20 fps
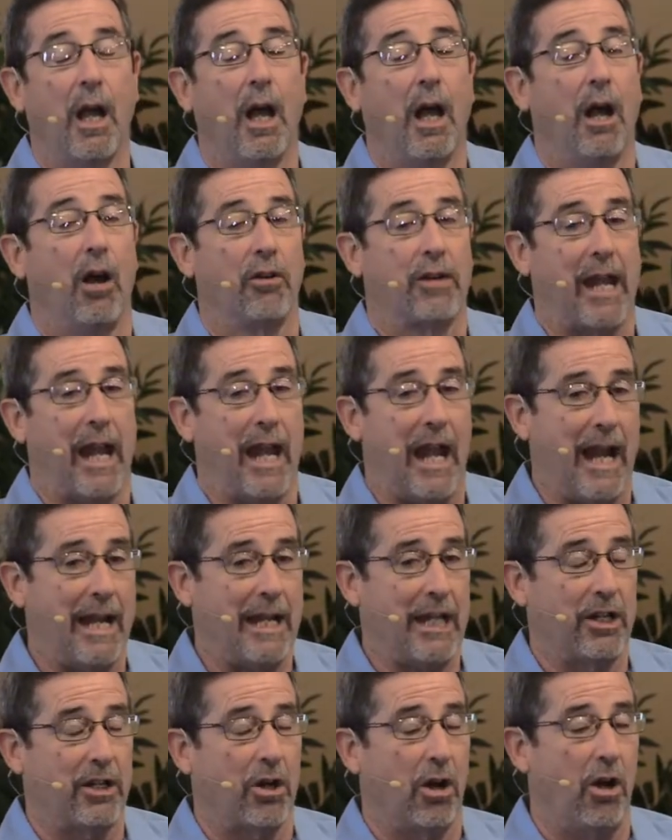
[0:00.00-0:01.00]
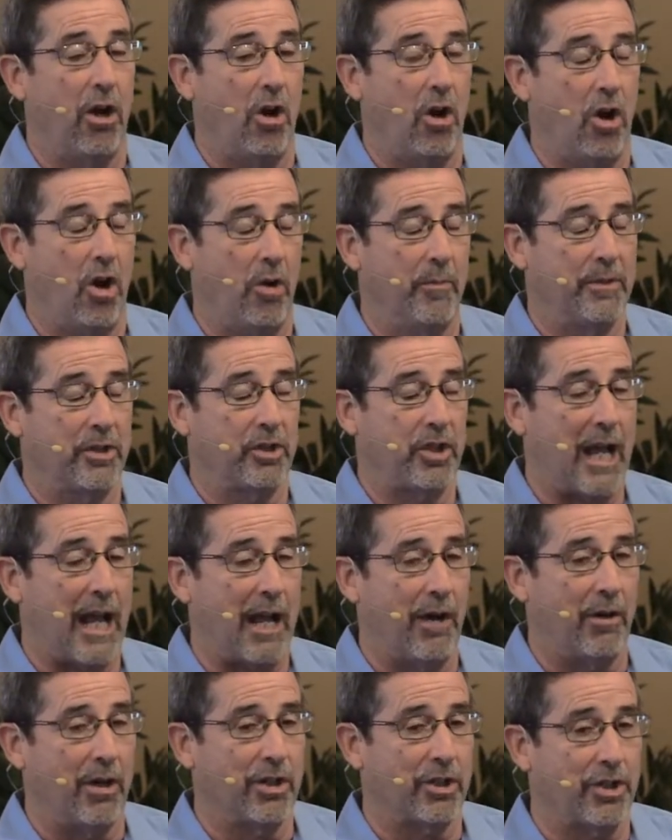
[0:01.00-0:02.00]
Okay, I need to go home,
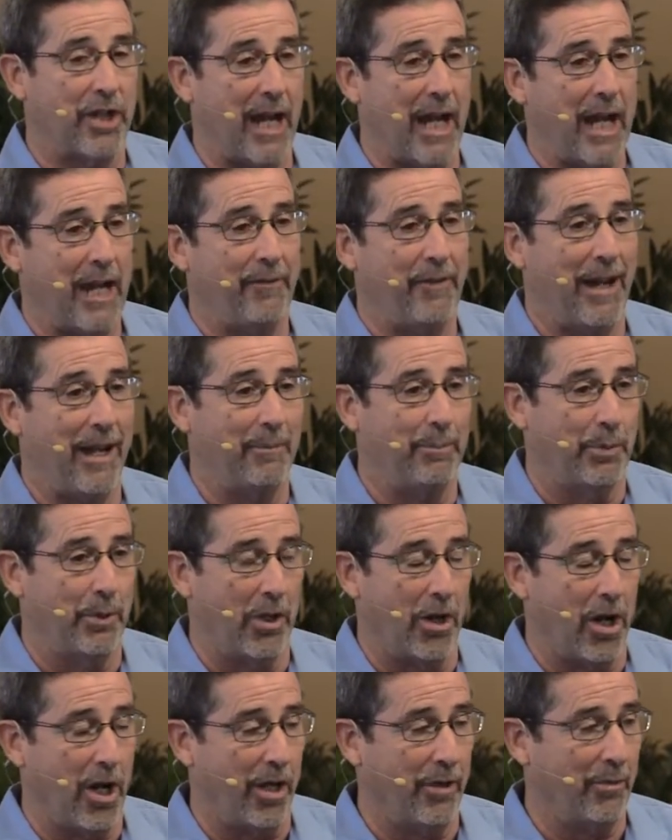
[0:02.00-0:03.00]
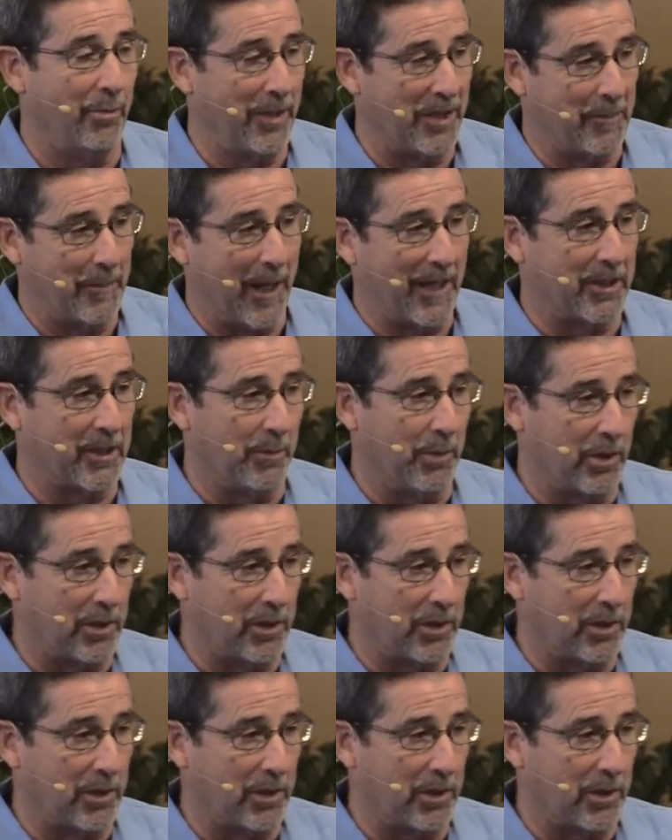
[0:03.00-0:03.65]
shower, shave, and put on respectable